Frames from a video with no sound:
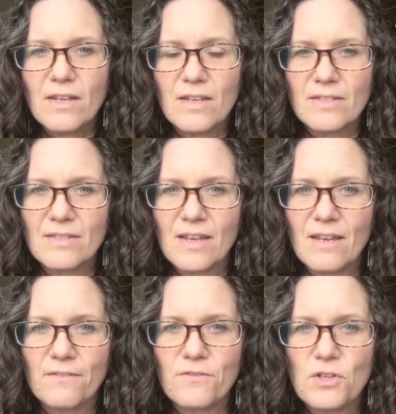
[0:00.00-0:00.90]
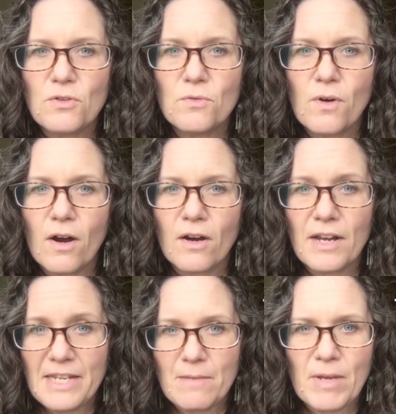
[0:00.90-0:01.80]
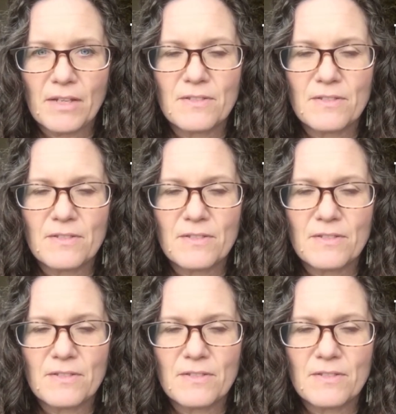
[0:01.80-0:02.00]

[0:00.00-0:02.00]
is if you are anemic.